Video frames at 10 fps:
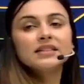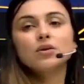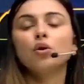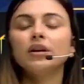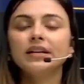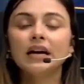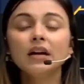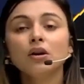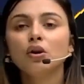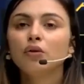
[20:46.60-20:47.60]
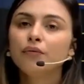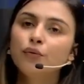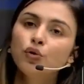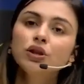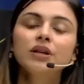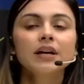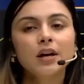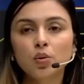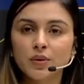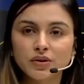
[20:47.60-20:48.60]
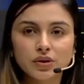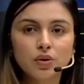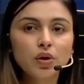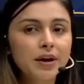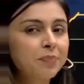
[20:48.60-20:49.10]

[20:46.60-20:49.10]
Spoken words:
call it our fourth equation. Okay,